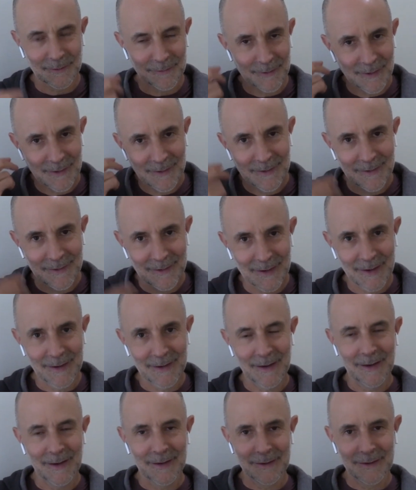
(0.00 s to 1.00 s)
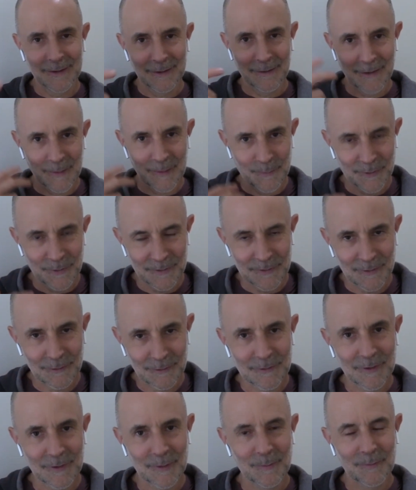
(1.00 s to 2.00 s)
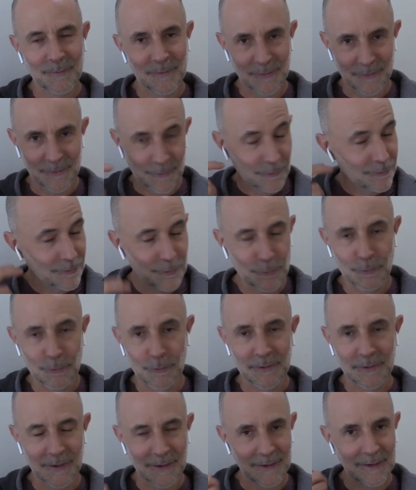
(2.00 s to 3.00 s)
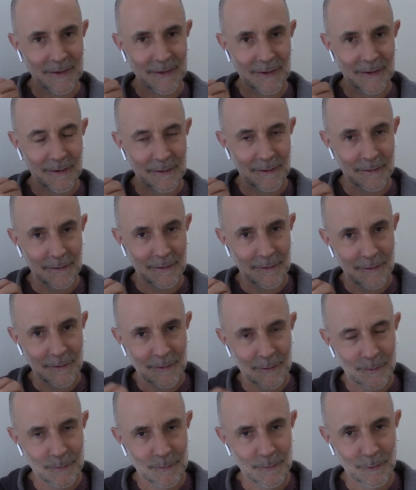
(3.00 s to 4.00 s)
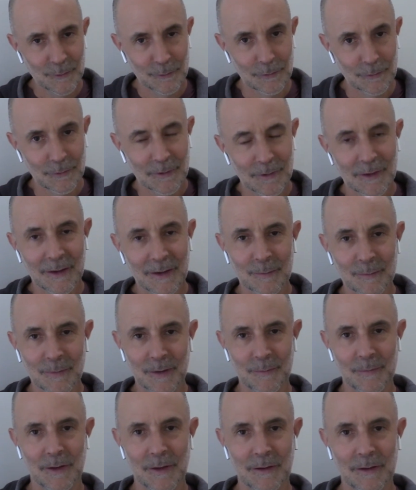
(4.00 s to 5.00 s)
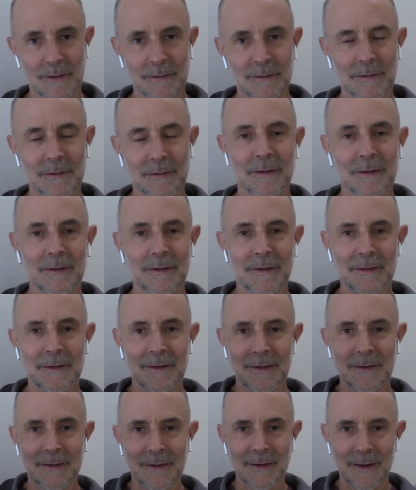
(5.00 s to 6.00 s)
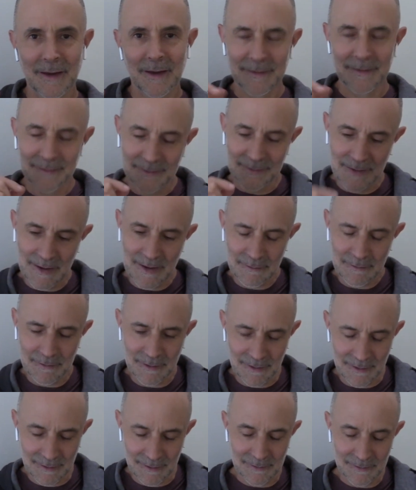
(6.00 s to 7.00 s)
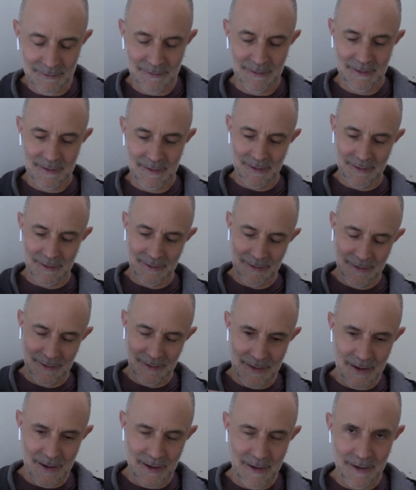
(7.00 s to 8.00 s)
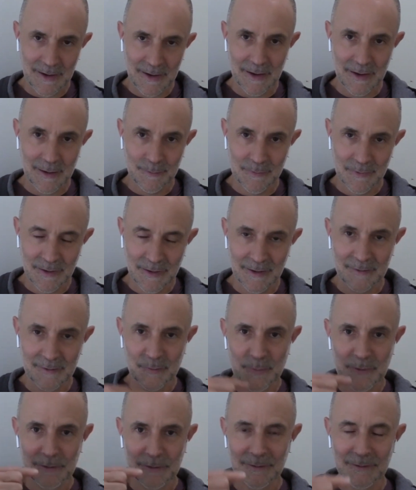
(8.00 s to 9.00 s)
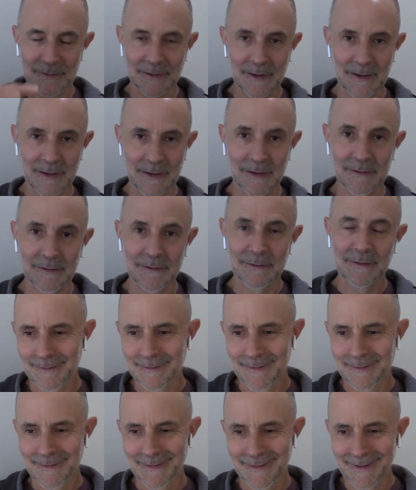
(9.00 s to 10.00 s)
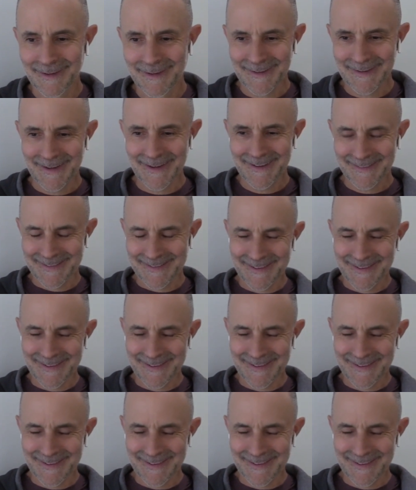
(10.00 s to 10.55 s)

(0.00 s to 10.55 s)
of, I produce it through thought. I hear mu in my mind, and there it is, and here I am experiencing it. Okay,